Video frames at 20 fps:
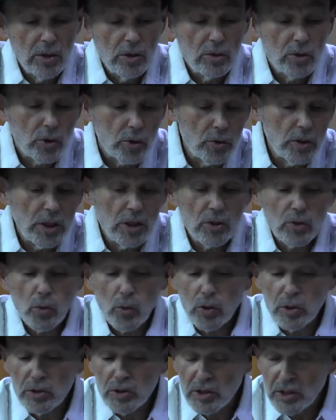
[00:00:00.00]
turning
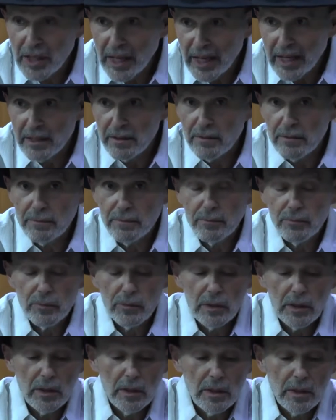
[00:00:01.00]
towards ten,
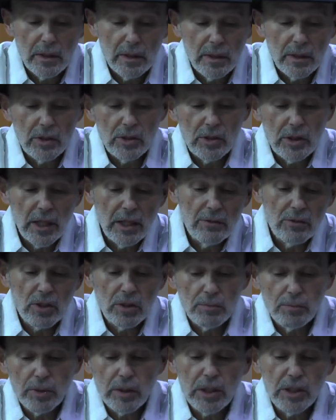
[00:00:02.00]
in a state of
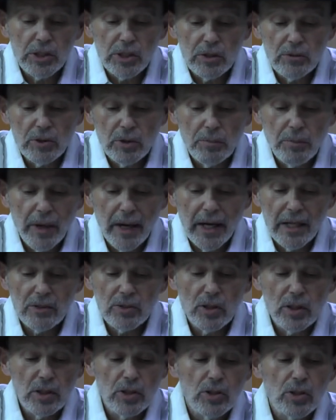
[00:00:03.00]
completion to
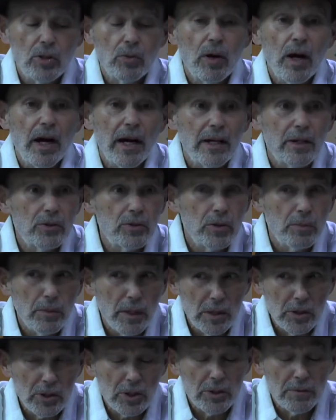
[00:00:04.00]
pass into a higher
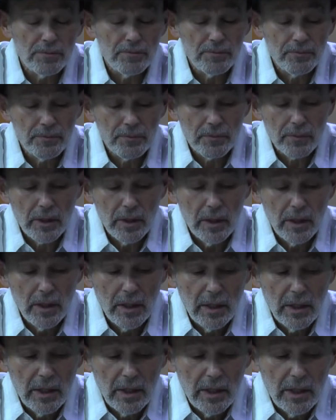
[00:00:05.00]
dimension.
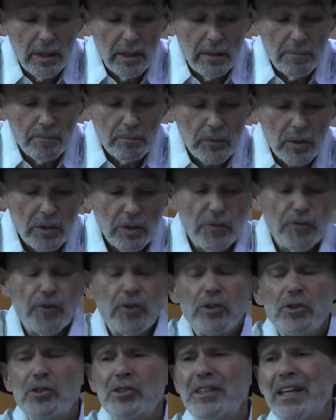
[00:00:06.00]
The
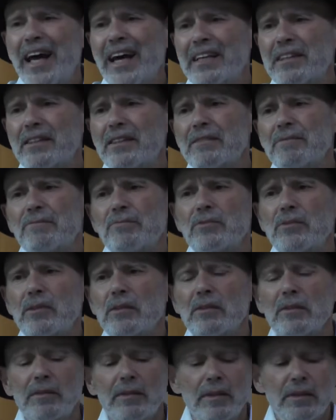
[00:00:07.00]
first tet
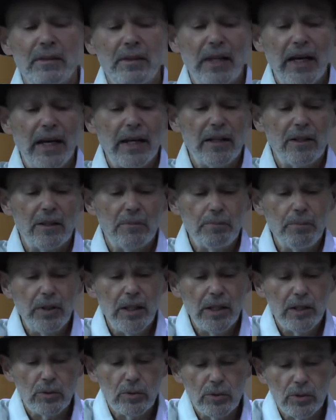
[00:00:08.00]
that
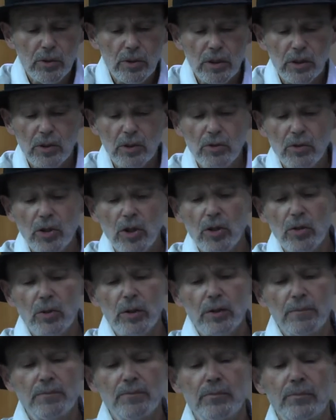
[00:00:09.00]
appears in the Torah